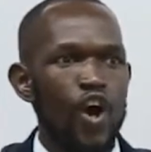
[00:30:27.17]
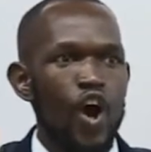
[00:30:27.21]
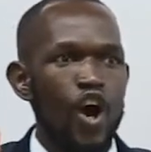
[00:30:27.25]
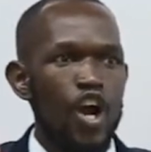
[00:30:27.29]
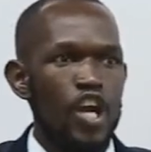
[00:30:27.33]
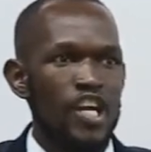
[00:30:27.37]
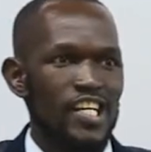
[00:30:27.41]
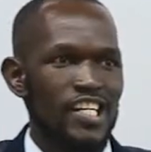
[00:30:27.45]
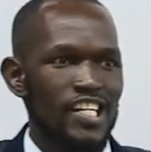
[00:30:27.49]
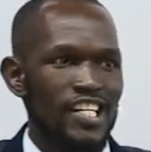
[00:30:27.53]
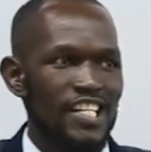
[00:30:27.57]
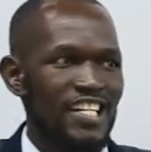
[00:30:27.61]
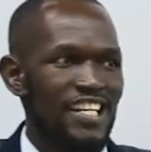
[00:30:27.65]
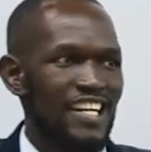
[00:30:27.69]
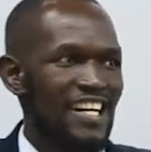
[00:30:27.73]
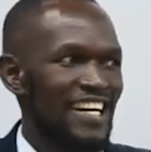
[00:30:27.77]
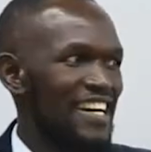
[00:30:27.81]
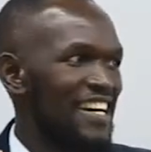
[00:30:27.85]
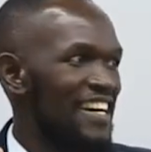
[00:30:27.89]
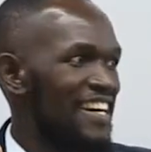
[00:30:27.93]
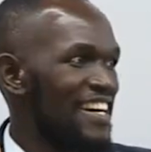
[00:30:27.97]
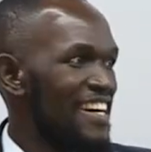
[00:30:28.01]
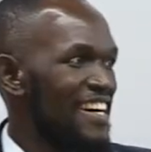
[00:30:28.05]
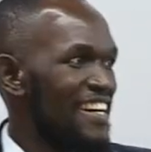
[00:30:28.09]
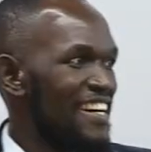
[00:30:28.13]
honored,
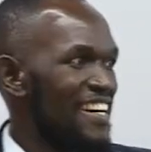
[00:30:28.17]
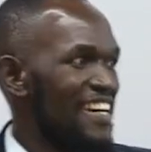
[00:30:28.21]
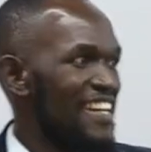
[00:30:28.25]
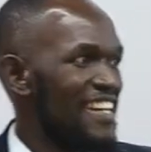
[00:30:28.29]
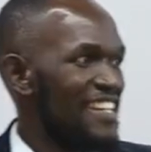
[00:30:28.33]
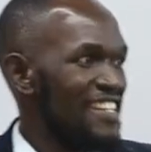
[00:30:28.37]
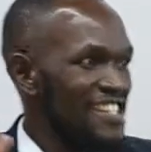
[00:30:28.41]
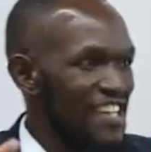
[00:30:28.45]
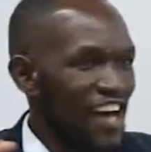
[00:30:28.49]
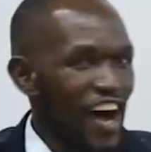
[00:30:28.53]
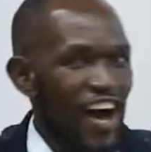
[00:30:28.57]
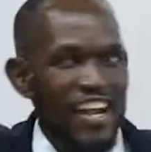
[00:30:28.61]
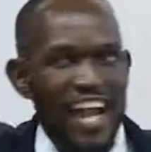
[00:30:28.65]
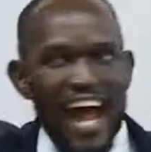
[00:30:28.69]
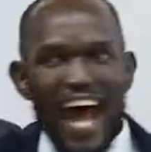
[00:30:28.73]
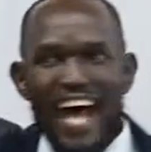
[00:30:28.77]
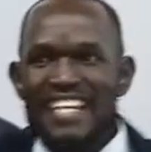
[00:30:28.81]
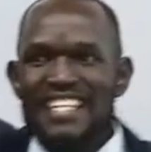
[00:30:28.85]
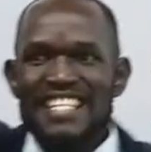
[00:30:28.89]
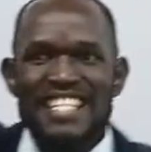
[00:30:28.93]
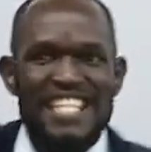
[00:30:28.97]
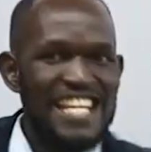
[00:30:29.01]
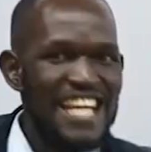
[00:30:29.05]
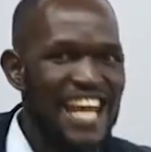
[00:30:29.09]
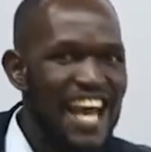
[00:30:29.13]
not
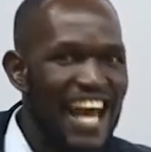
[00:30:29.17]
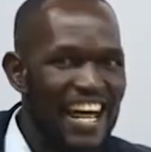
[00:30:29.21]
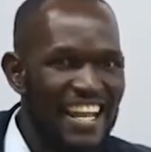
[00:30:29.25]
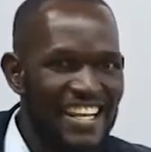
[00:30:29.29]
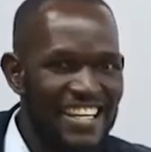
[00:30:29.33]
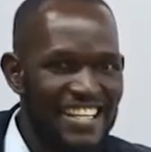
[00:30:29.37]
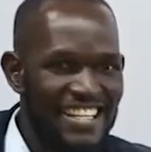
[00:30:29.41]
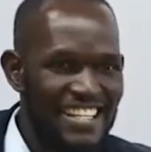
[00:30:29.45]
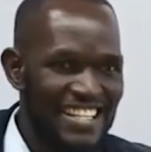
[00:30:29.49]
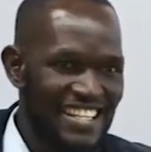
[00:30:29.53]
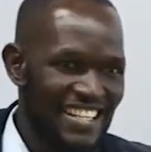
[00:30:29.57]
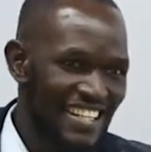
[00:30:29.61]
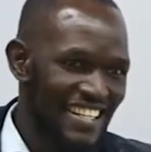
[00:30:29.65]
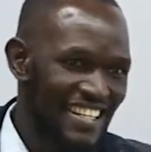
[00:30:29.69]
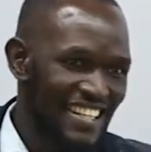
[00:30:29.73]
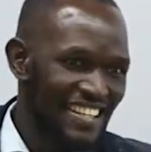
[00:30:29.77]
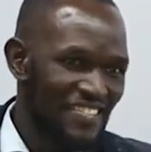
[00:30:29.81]
at the end,